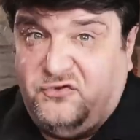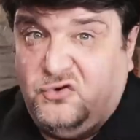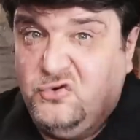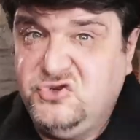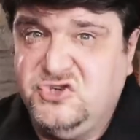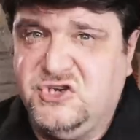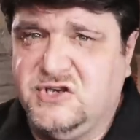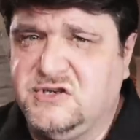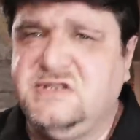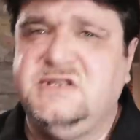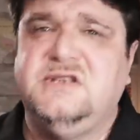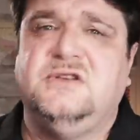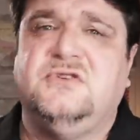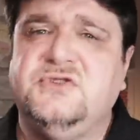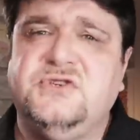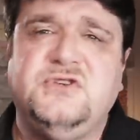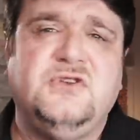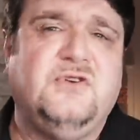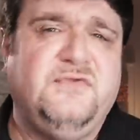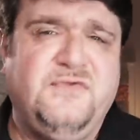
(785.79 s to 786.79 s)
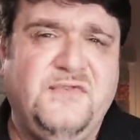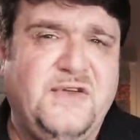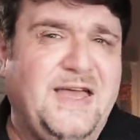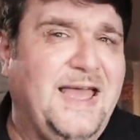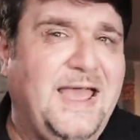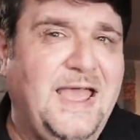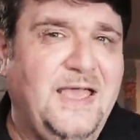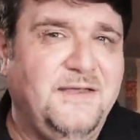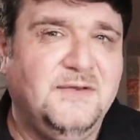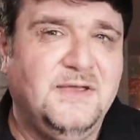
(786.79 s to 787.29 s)
future
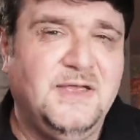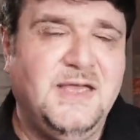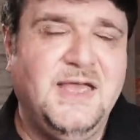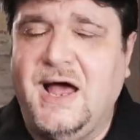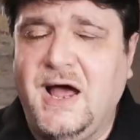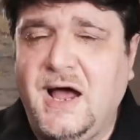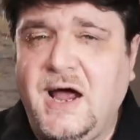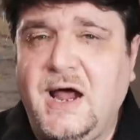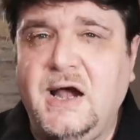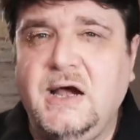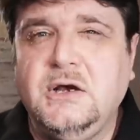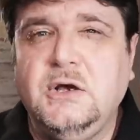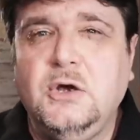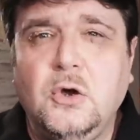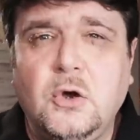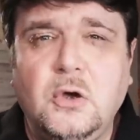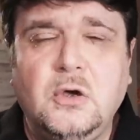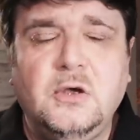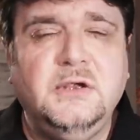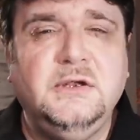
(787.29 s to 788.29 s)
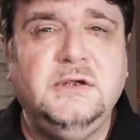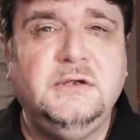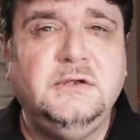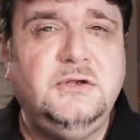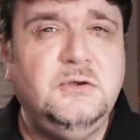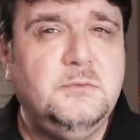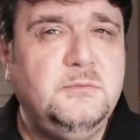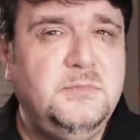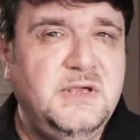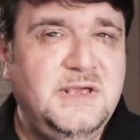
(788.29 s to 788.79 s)
005 are going
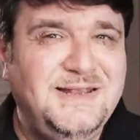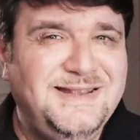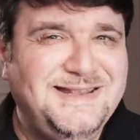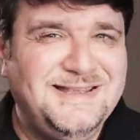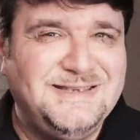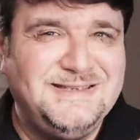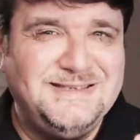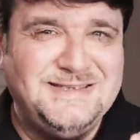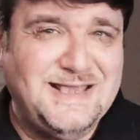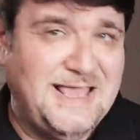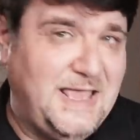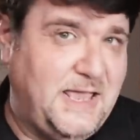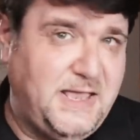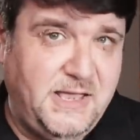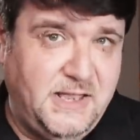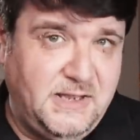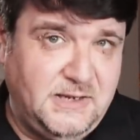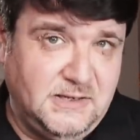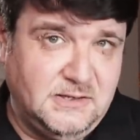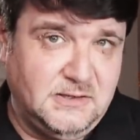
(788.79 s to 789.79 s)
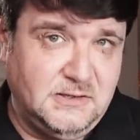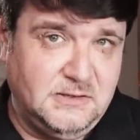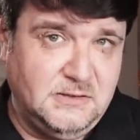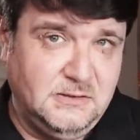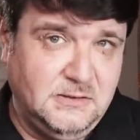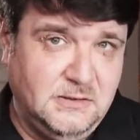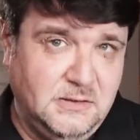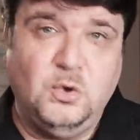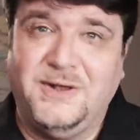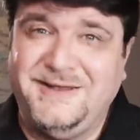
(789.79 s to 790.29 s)
to be designed
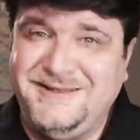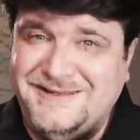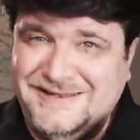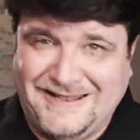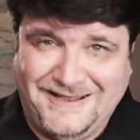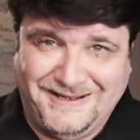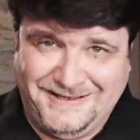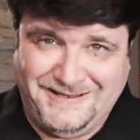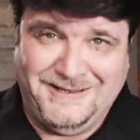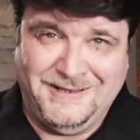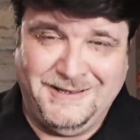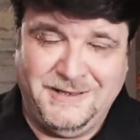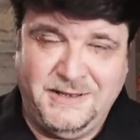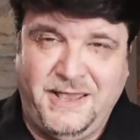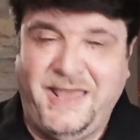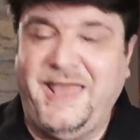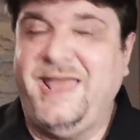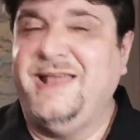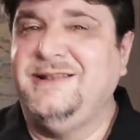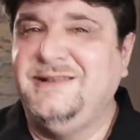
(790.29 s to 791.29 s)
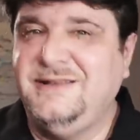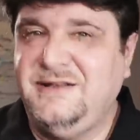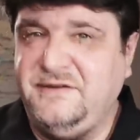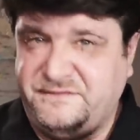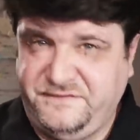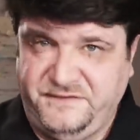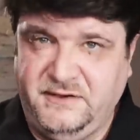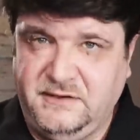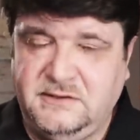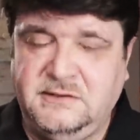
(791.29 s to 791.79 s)
to attack and
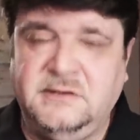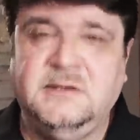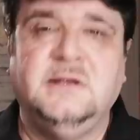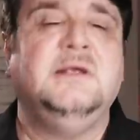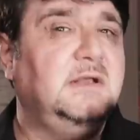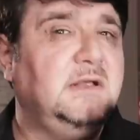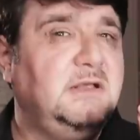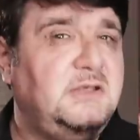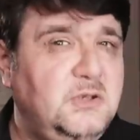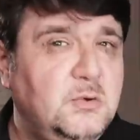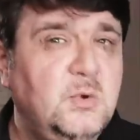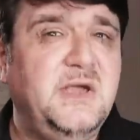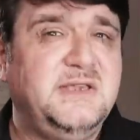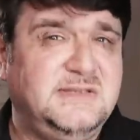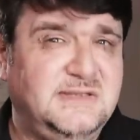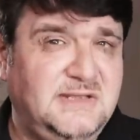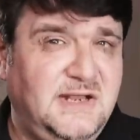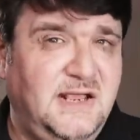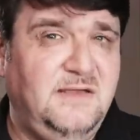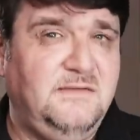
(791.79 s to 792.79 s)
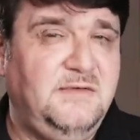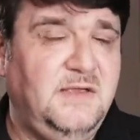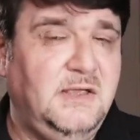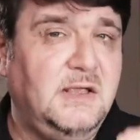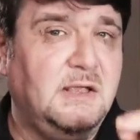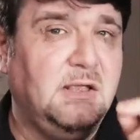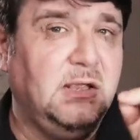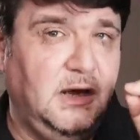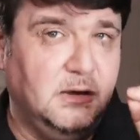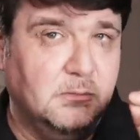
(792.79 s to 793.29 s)
defeat the US
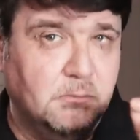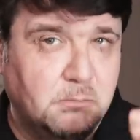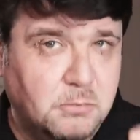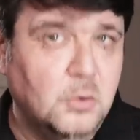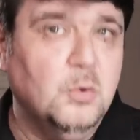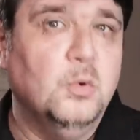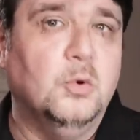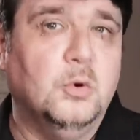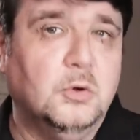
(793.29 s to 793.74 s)
Navy in blue